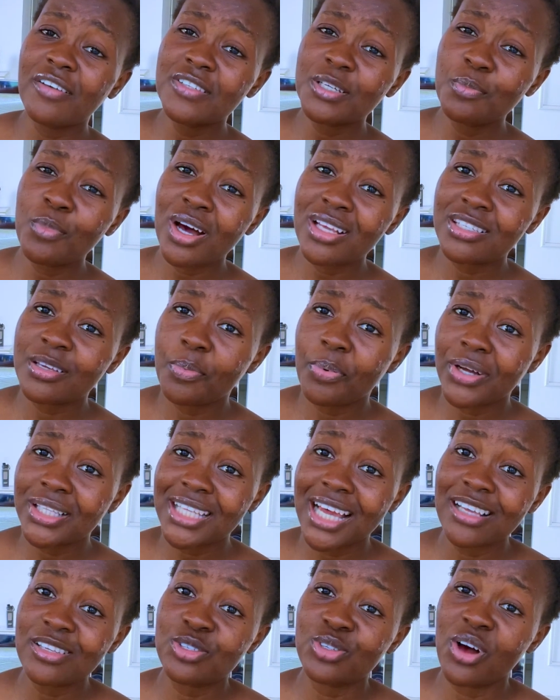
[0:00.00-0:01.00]
the most
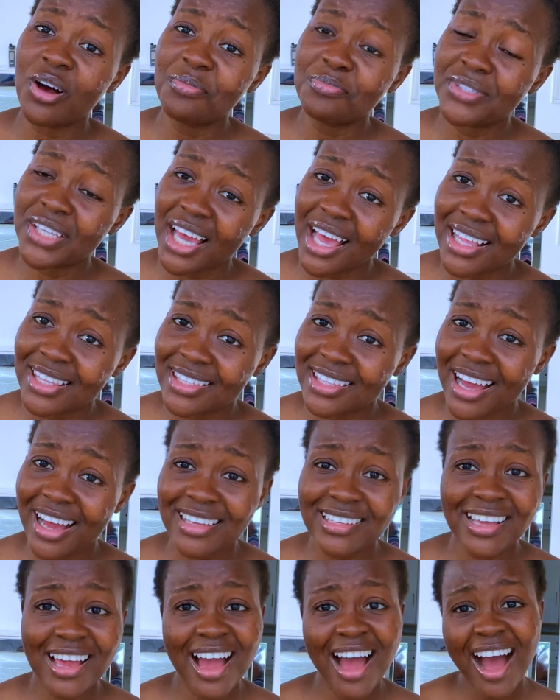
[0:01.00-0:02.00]
important subjects that I
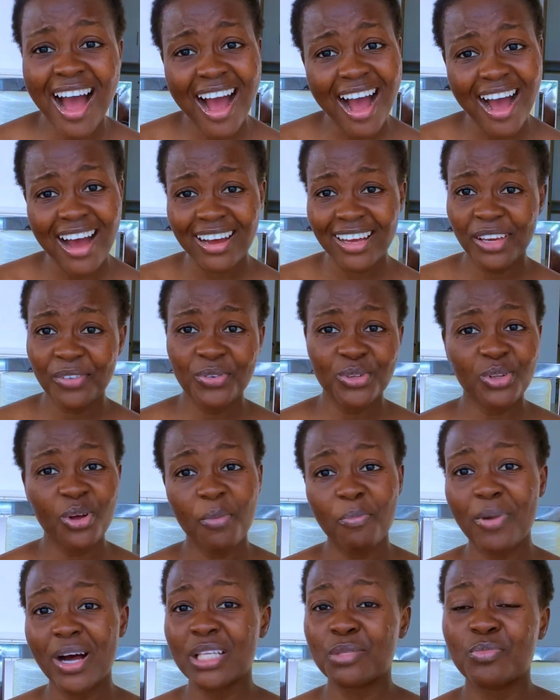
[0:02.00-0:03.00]
say, ha, if you don't
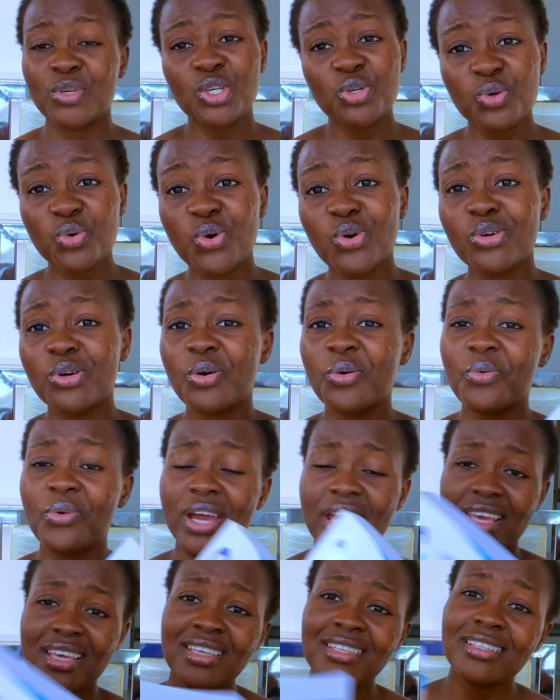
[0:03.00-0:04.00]
pass me, you go
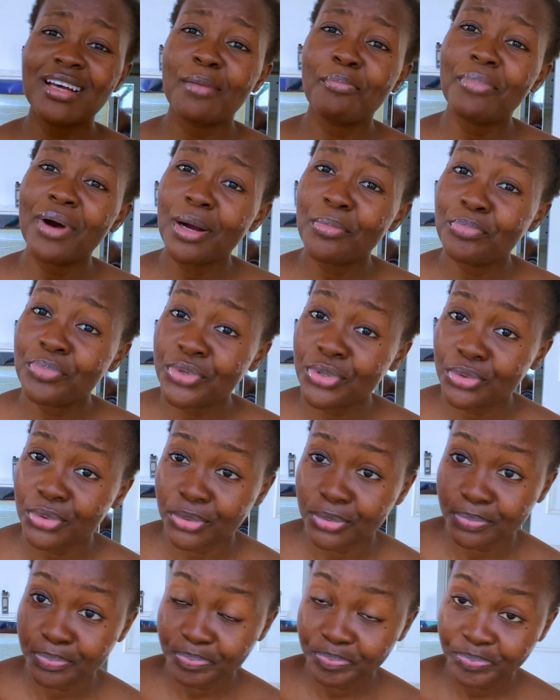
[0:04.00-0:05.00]
nowhere. It's about you.
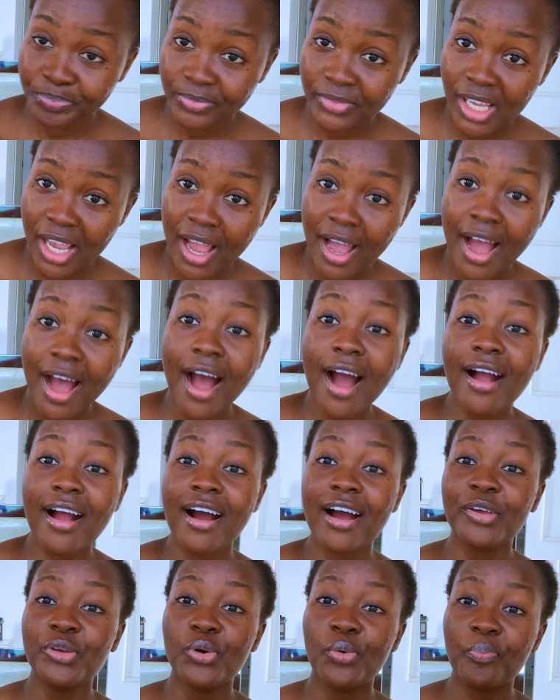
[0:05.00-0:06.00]
How
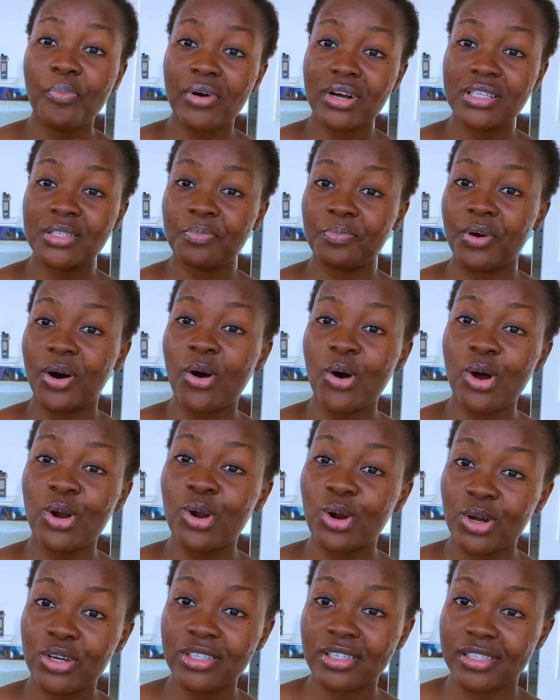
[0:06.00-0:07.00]
can you pass
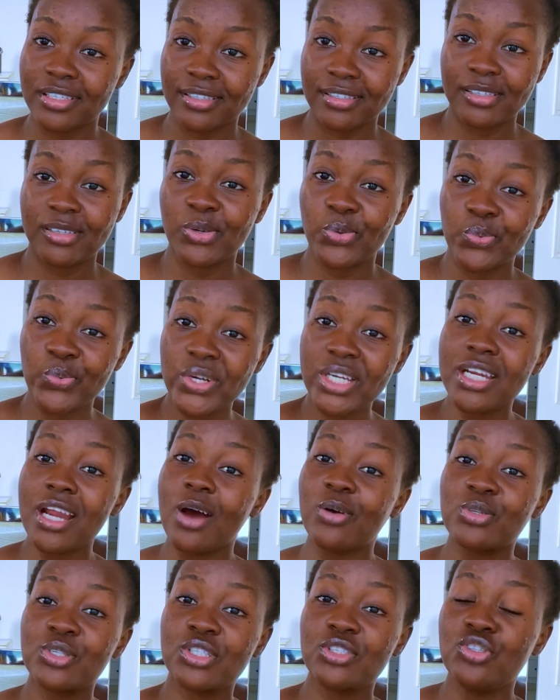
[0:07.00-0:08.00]
biology
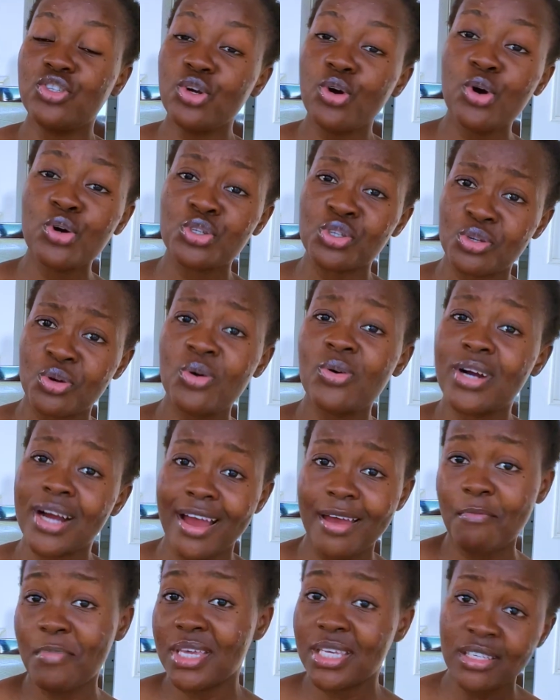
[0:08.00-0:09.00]
without new school
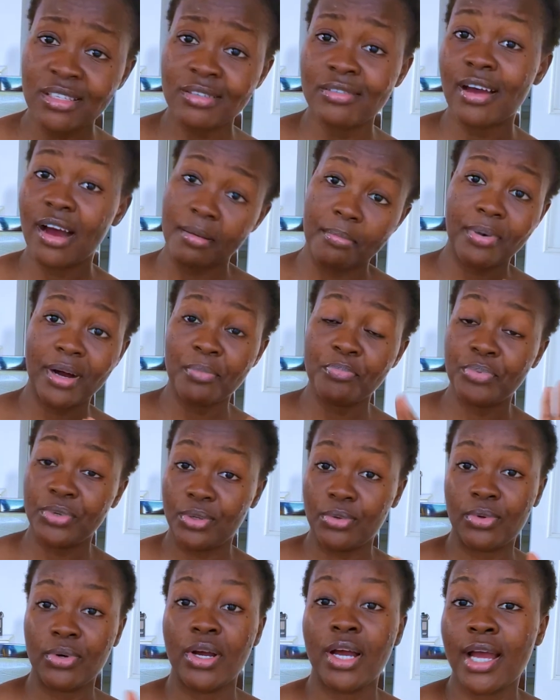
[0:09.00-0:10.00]
chemistry above
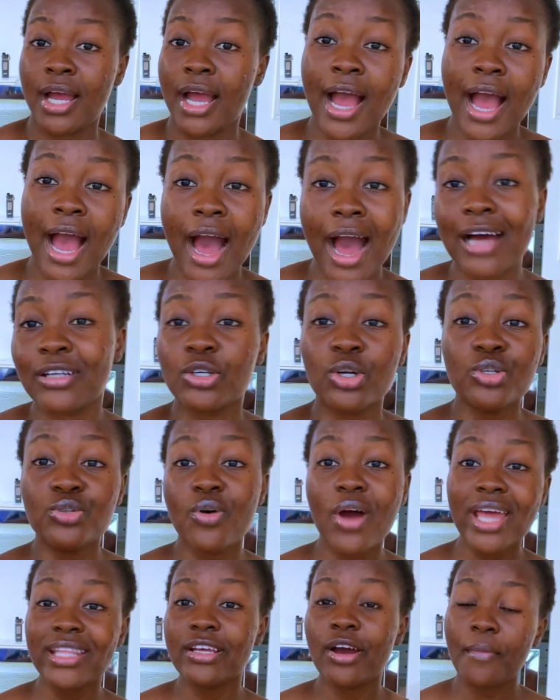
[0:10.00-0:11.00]
you? I don't
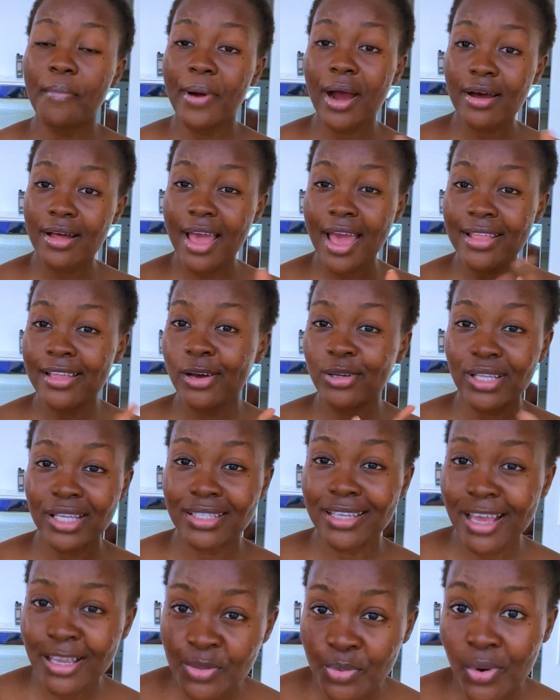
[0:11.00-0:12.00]
know any about any other
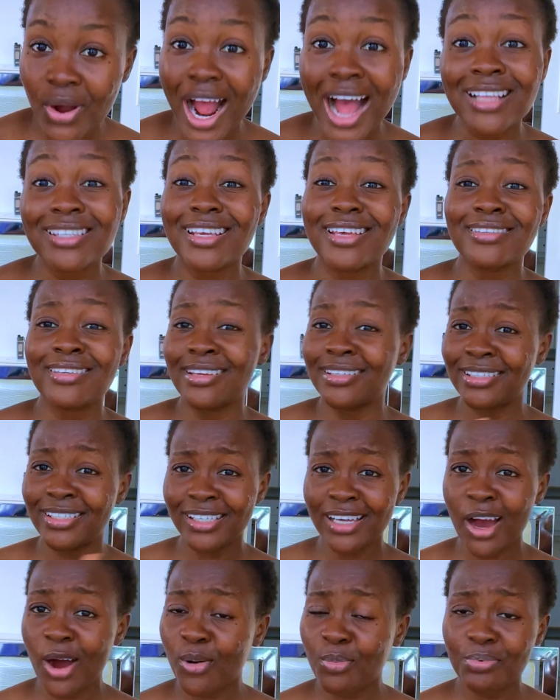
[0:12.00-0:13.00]
textbook at
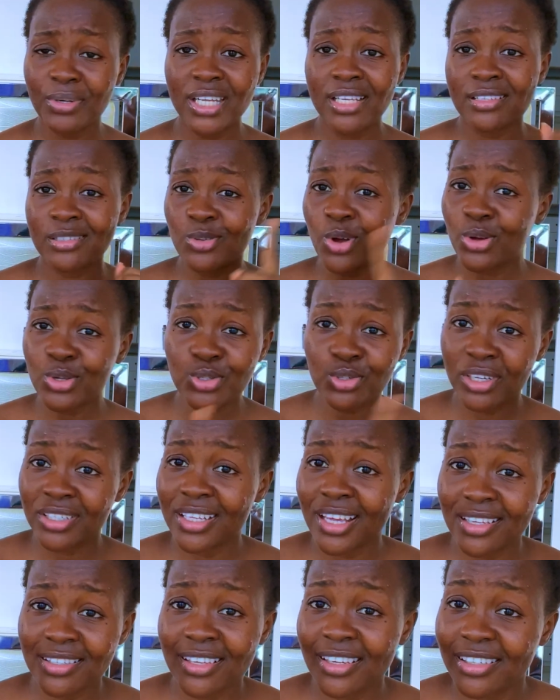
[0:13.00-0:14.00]
essential. Please don't study
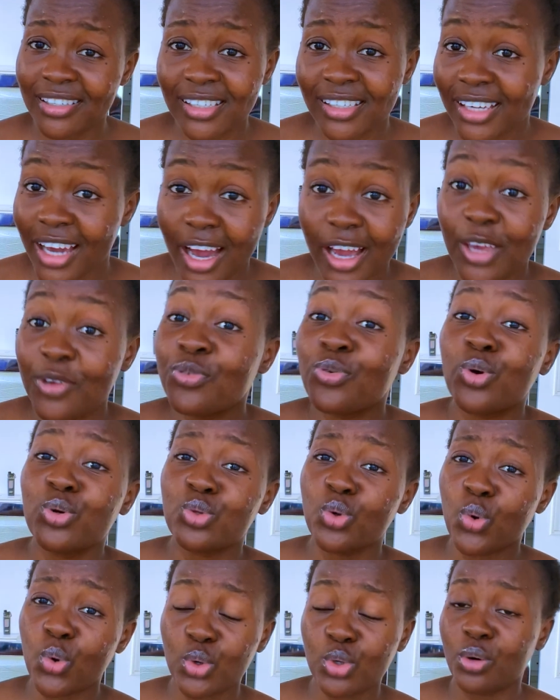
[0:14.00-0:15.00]
essential if you want
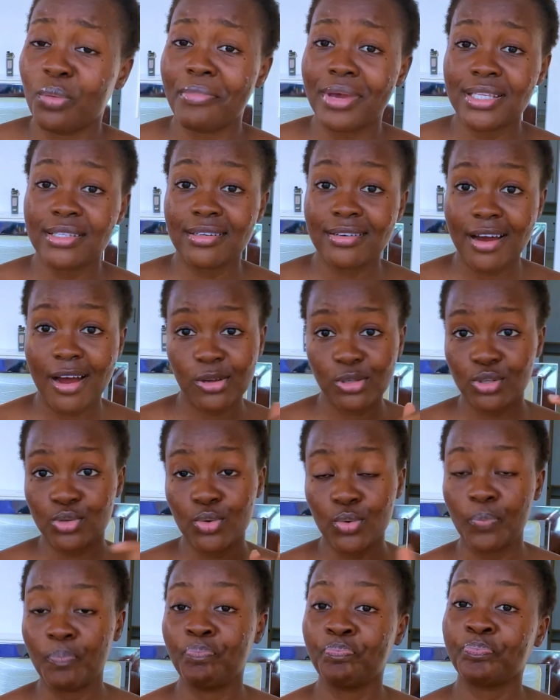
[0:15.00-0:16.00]
to go to medical
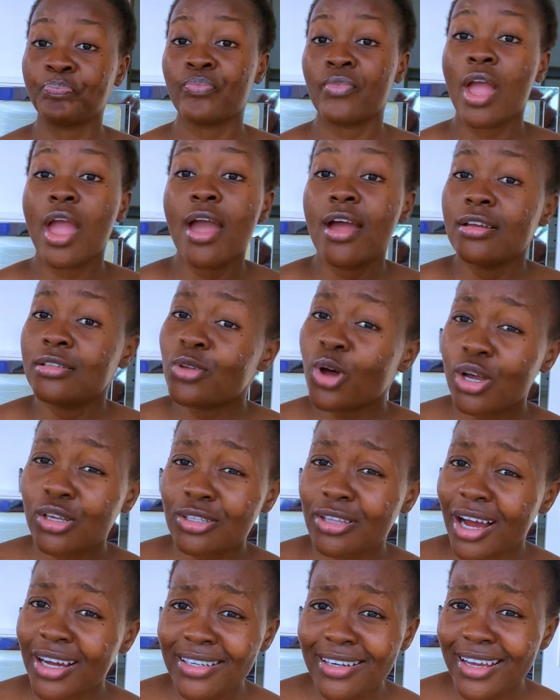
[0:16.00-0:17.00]
school. Don't
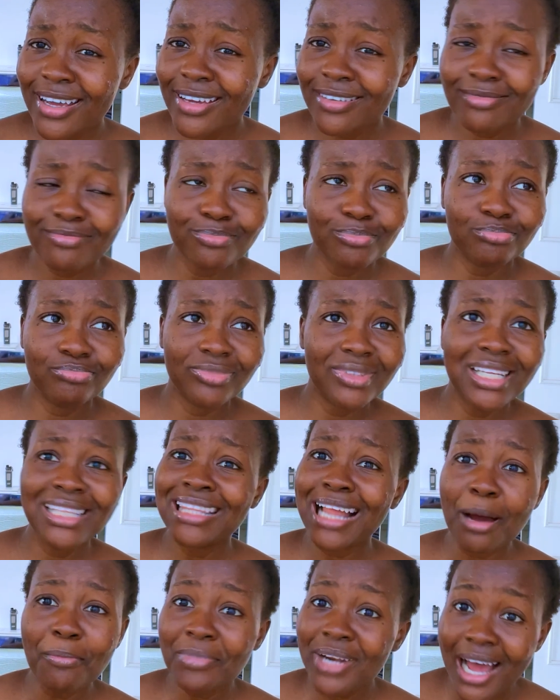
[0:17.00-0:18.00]
study
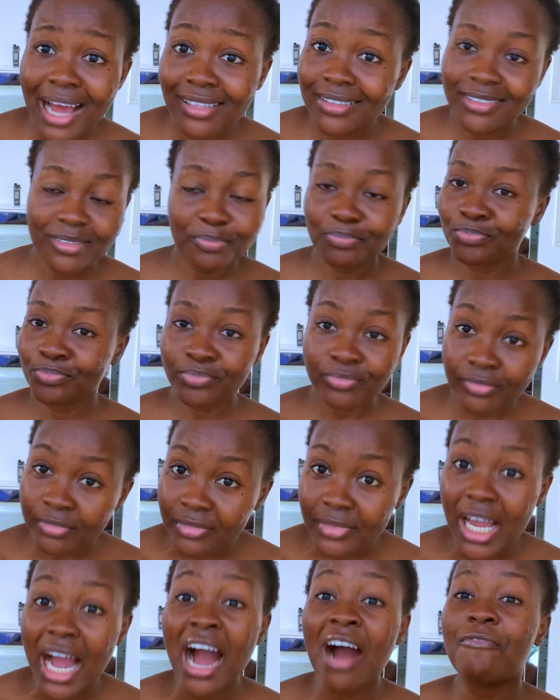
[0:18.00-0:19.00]

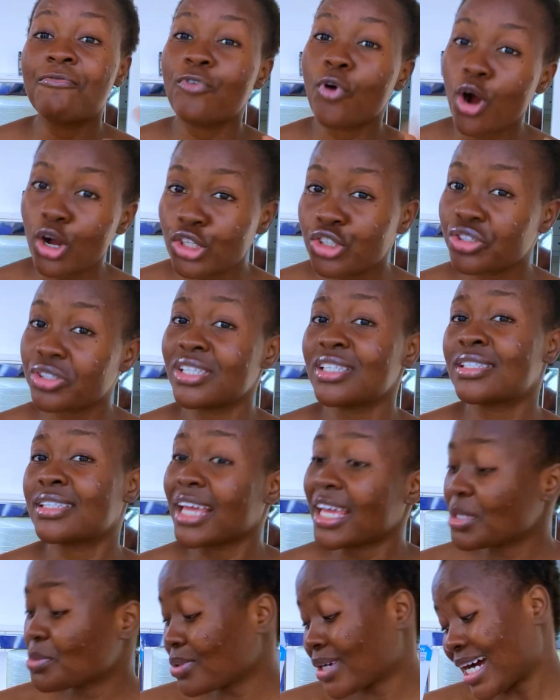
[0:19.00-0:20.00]
lamblad. I've gone through this
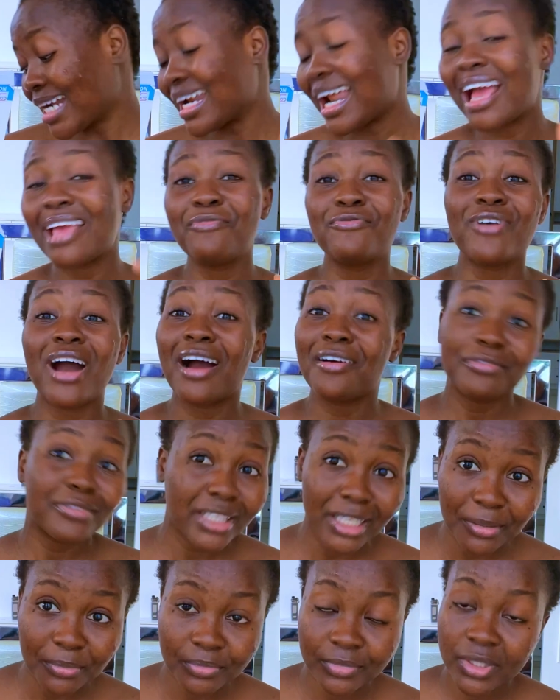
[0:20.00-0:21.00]
textbook and I even have
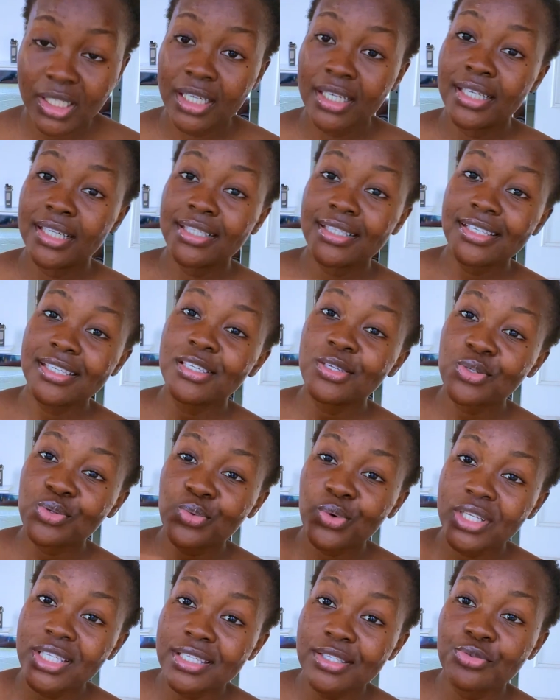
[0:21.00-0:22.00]
them. This is
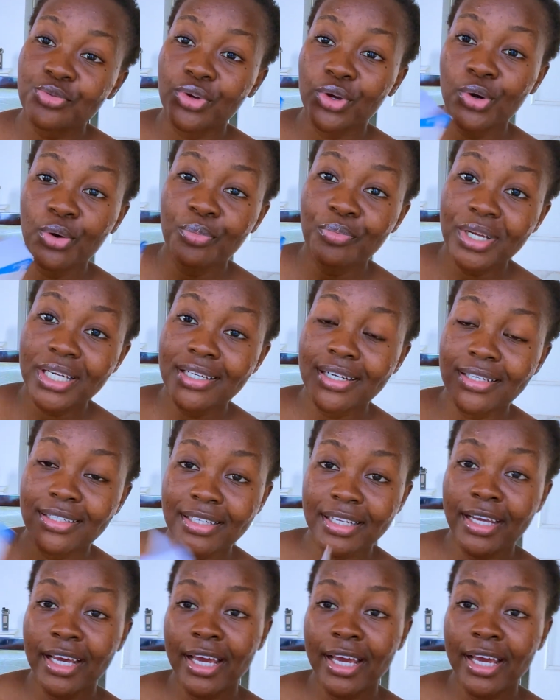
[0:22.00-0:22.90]
what is recommended.